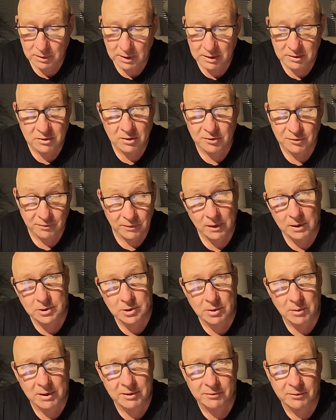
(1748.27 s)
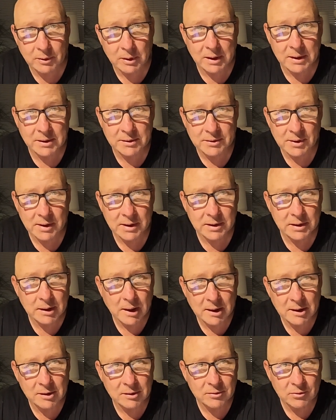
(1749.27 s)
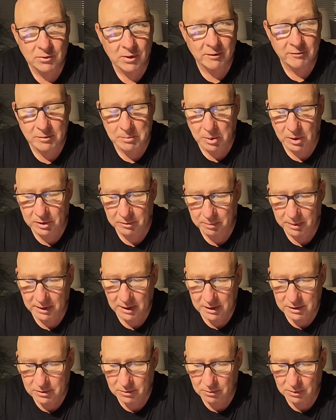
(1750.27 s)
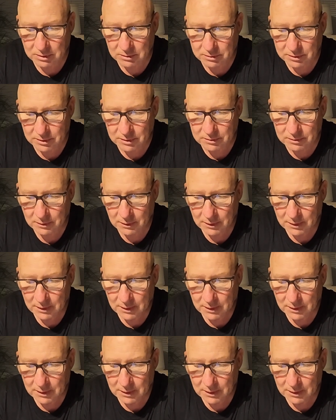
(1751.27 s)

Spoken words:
It does fluctuate throughout the day, as everybody's pH will do.